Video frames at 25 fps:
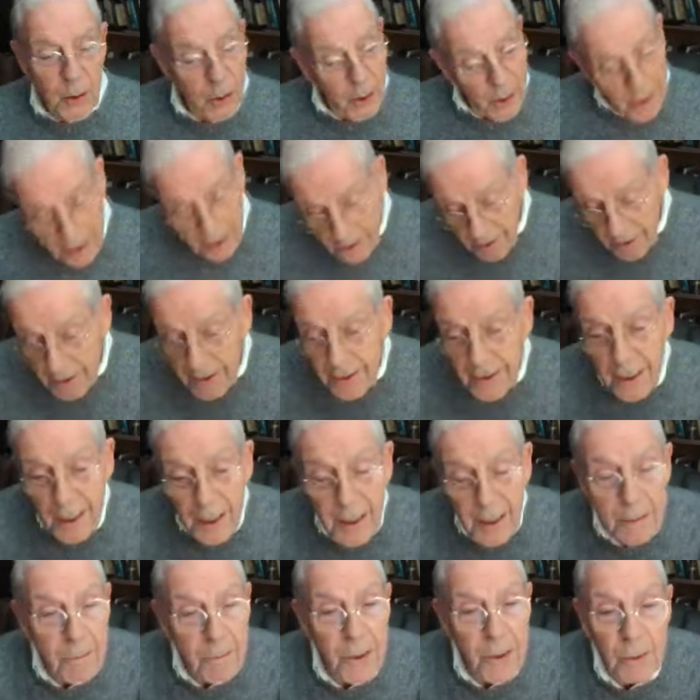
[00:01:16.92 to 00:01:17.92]
there are
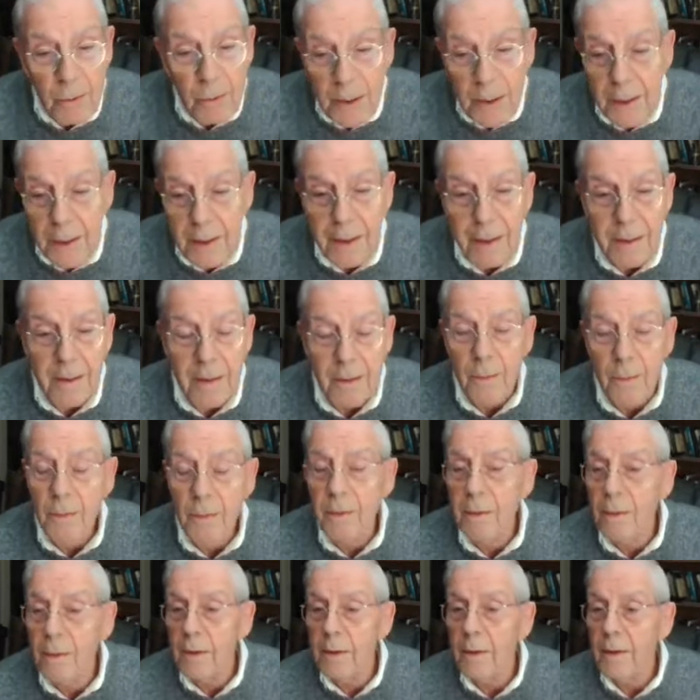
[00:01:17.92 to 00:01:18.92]
times when
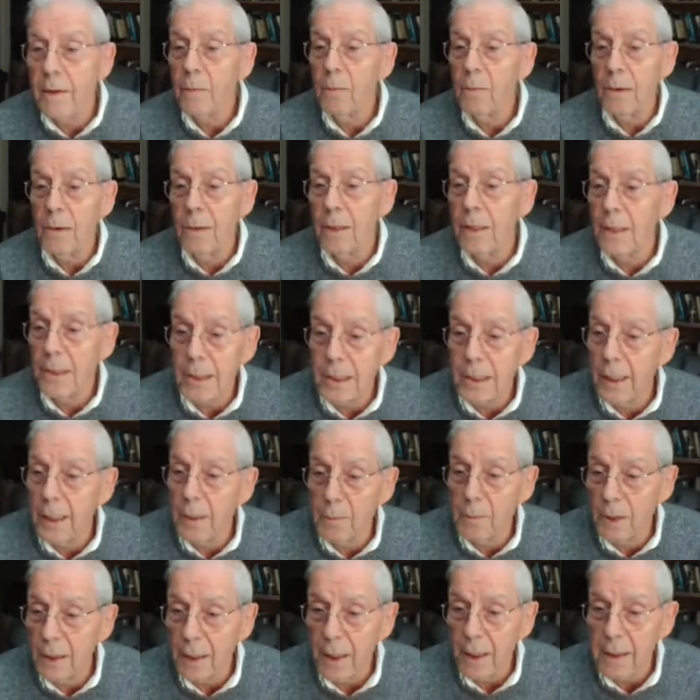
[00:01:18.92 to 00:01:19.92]
one is
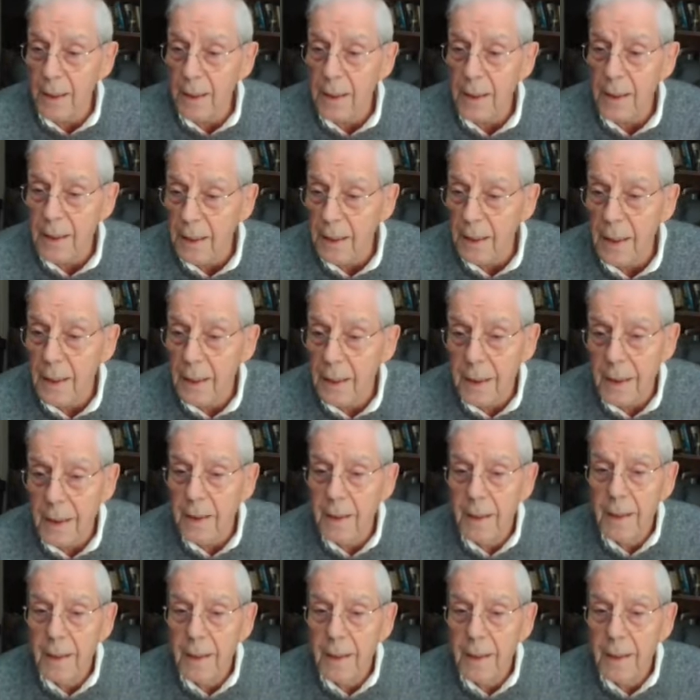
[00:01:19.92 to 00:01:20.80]
tempted to think that.